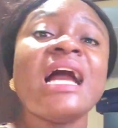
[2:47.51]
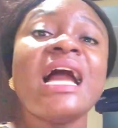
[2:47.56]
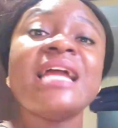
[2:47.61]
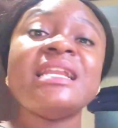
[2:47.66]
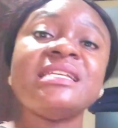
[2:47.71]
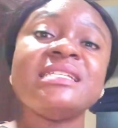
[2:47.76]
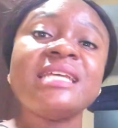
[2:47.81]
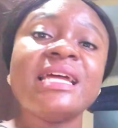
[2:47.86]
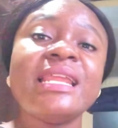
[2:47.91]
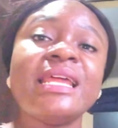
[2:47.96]

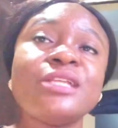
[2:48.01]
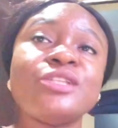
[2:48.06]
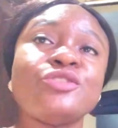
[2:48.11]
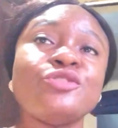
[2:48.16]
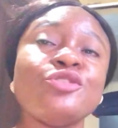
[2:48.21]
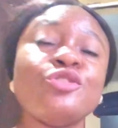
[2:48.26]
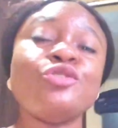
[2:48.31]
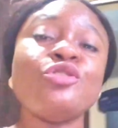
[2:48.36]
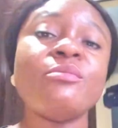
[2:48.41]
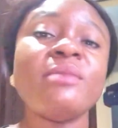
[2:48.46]
I decided
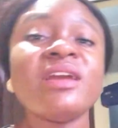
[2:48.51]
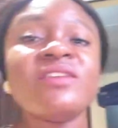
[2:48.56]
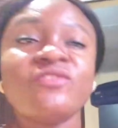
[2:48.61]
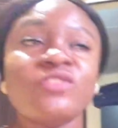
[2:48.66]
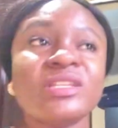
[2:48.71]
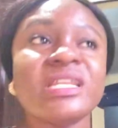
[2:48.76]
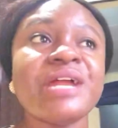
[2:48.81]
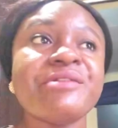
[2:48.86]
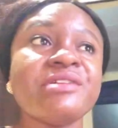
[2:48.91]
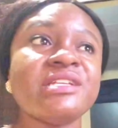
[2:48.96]
to, you know, make
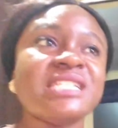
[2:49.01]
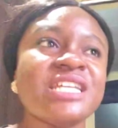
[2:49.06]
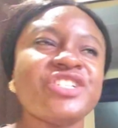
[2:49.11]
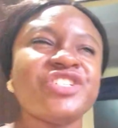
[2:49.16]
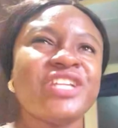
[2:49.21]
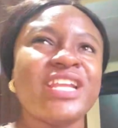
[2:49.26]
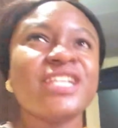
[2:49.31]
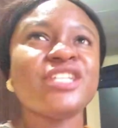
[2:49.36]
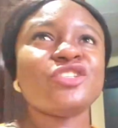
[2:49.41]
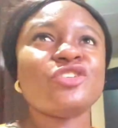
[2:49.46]
further
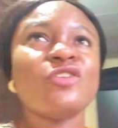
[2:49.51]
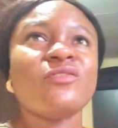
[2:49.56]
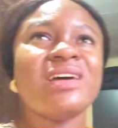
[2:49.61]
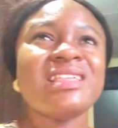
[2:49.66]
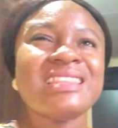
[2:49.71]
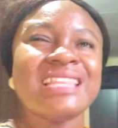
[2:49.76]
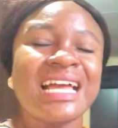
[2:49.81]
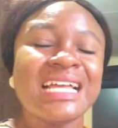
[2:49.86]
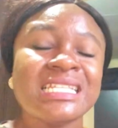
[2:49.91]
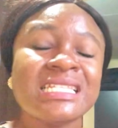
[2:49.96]
research, and I
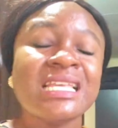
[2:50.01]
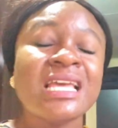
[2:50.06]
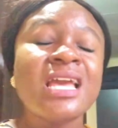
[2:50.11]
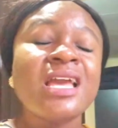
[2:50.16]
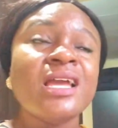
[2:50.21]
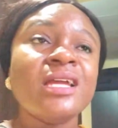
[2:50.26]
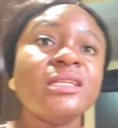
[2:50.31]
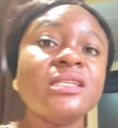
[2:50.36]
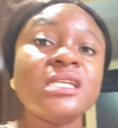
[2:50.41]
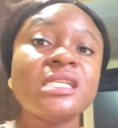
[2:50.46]
discovered that
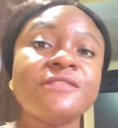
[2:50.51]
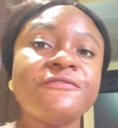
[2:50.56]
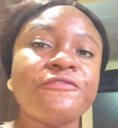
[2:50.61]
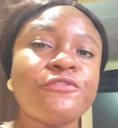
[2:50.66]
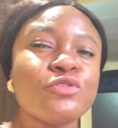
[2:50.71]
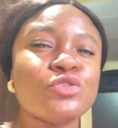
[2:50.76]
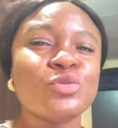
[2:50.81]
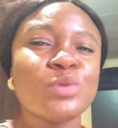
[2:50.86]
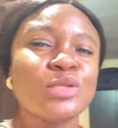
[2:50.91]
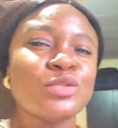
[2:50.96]
this
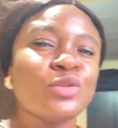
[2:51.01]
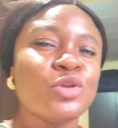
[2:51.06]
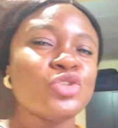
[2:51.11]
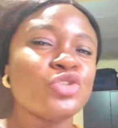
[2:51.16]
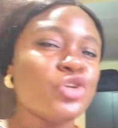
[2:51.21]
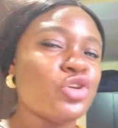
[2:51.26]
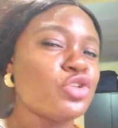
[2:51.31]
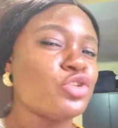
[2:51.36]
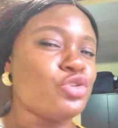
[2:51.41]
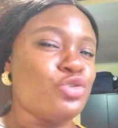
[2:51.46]
fruit was
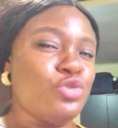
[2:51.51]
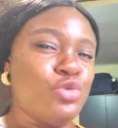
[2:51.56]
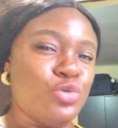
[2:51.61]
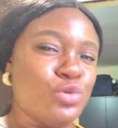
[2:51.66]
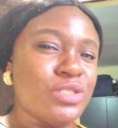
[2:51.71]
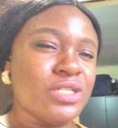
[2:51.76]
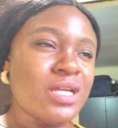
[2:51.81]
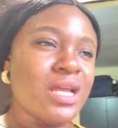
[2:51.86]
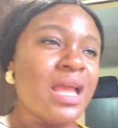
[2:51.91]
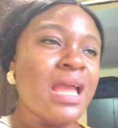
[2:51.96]
not just
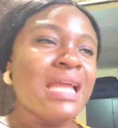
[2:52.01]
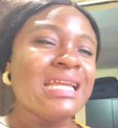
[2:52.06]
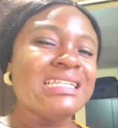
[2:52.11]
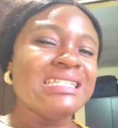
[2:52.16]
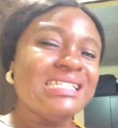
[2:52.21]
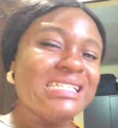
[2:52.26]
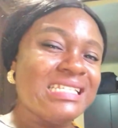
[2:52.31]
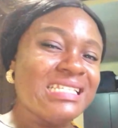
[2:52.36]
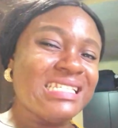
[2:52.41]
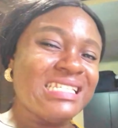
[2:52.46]
good.
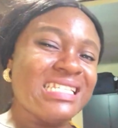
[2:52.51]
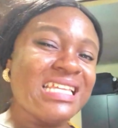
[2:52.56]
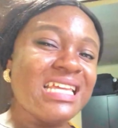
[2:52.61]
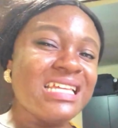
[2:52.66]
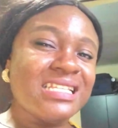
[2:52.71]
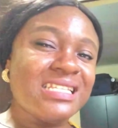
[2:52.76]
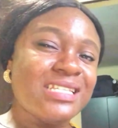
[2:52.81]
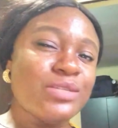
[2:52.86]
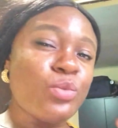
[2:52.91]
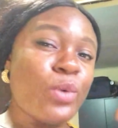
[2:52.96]
The
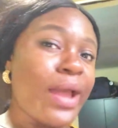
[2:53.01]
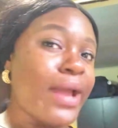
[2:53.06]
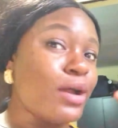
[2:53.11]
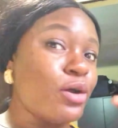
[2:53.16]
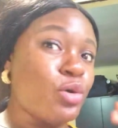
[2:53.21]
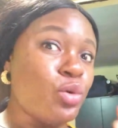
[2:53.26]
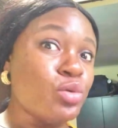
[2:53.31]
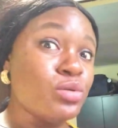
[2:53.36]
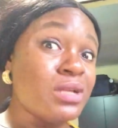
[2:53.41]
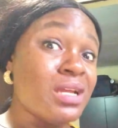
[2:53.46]
seeds were
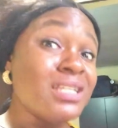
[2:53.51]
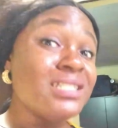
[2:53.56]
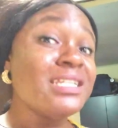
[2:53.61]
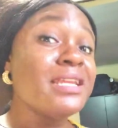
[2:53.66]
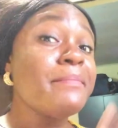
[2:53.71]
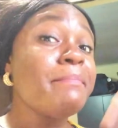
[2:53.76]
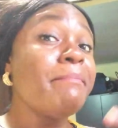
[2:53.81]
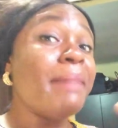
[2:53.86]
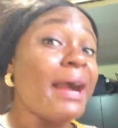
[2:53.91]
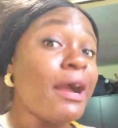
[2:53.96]
good,
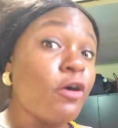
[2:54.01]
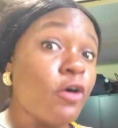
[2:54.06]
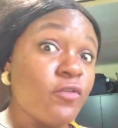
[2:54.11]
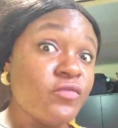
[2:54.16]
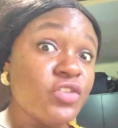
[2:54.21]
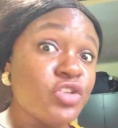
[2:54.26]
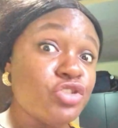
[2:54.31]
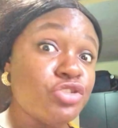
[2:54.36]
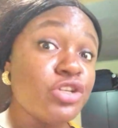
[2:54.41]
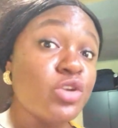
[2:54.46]
the back
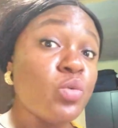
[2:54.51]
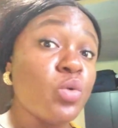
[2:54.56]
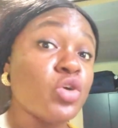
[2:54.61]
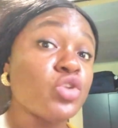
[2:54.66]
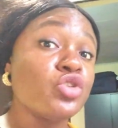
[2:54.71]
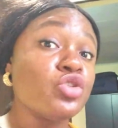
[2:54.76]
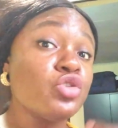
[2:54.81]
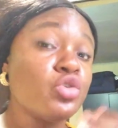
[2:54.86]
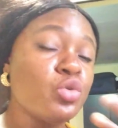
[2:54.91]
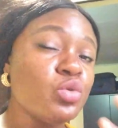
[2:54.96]
of the tree
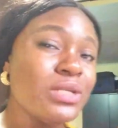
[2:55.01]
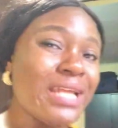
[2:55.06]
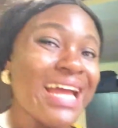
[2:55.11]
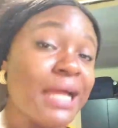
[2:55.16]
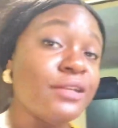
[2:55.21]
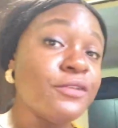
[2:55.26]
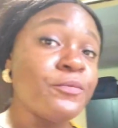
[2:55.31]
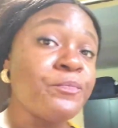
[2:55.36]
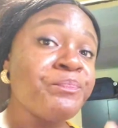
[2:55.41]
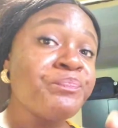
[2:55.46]
was good
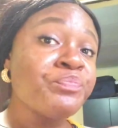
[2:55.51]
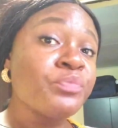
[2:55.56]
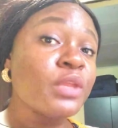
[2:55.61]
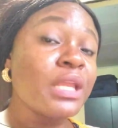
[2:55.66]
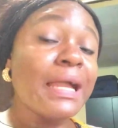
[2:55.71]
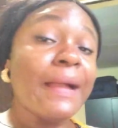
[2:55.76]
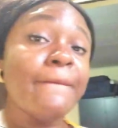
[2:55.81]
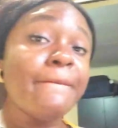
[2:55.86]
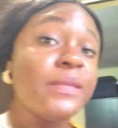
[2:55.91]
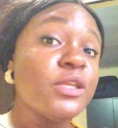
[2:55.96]
and
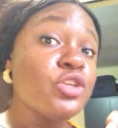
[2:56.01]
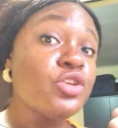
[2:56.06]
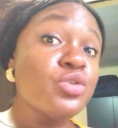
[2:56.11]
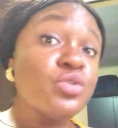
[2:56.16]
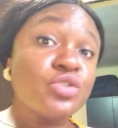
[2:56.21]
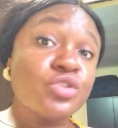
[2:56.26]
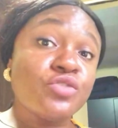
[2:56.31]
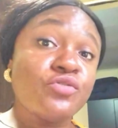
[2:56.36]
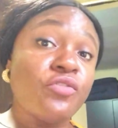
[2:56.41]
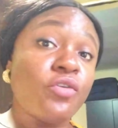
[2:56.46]
can be
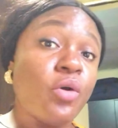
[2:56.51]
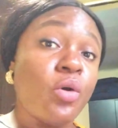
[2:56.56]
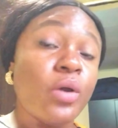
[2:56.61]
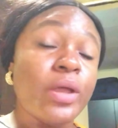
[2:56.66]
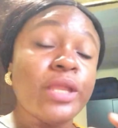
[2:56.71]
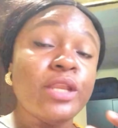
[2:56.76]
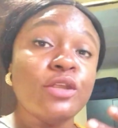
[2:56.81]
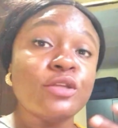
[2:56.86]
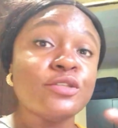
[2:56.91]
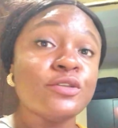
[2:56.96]
used
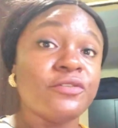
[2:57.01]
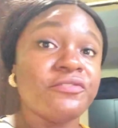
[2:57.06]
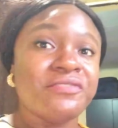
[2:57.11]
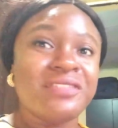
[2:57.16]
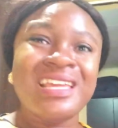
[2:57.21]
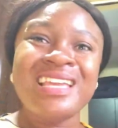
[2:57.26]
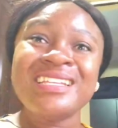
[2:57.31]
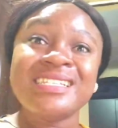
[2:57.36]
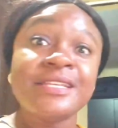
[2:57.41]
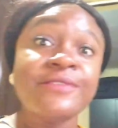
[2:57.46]
for a lot of
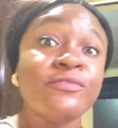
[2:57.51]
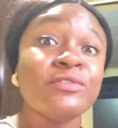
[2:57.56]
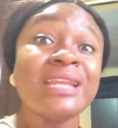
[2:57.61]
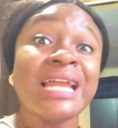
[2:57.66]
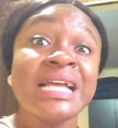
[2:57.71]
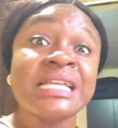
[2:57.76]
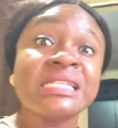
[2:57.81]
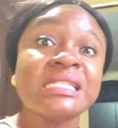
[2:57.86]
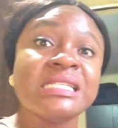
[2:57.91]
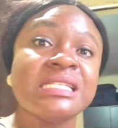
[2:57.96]
things, even
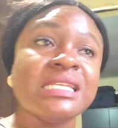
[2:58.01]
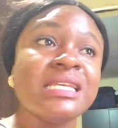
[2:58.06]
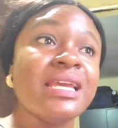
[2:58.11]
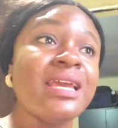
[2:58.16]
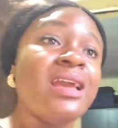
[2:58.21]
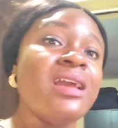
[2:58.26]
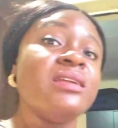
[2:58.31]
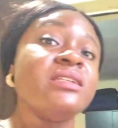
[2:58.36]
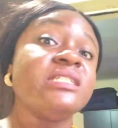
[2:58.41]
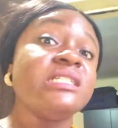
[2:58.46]
as
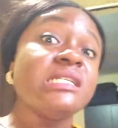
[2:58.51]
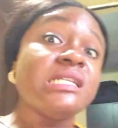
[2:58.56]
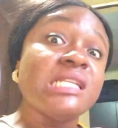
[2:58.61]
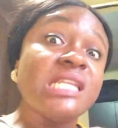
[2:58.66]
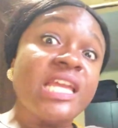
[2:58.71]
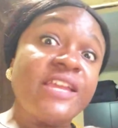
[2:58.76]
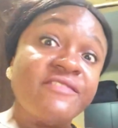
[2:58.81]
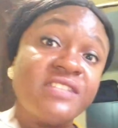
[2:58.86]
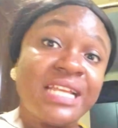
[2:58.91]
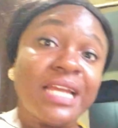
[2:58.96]
tea. The
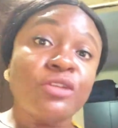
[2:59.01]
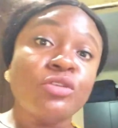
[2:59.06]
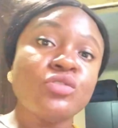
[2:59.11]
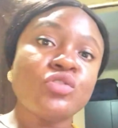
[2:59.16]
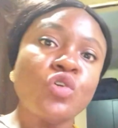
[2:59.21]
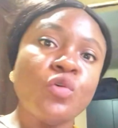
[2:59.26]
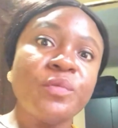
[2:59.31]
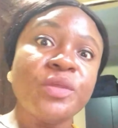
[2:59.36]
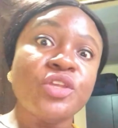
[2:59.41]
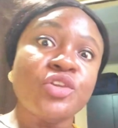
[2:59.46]
leaves can
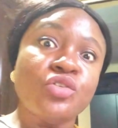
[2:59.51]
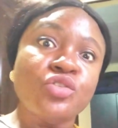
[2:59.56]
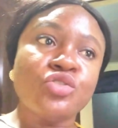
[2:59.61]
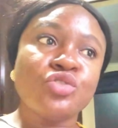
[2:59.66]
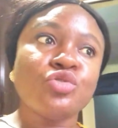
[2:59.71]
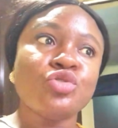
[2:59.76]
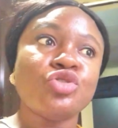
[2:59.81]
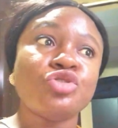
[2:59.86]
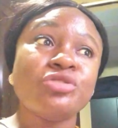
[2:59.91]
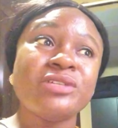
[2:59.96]
also be
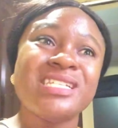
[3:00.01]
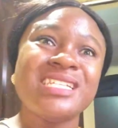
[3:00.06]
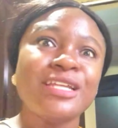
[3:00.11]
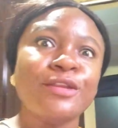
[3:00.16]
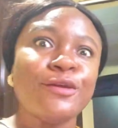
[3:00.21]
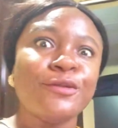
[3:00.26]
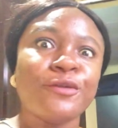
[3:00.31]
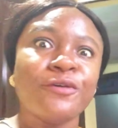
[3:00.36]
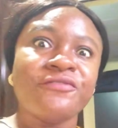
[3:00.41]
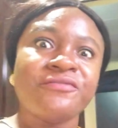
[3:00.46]
used to treat a
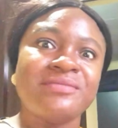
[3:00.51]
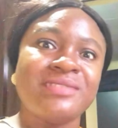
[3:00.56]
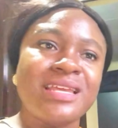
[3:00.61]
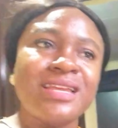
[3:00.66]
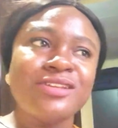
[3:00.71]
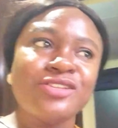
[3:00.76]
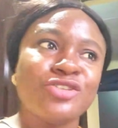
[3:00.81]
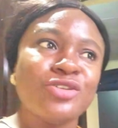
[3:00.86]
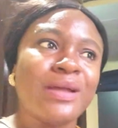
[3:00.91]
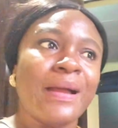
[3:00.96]
lot of
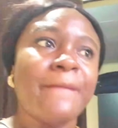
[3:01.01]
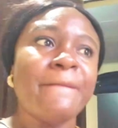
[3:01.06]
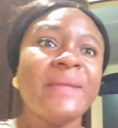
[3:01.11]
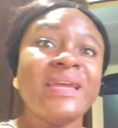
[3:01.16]
things. You can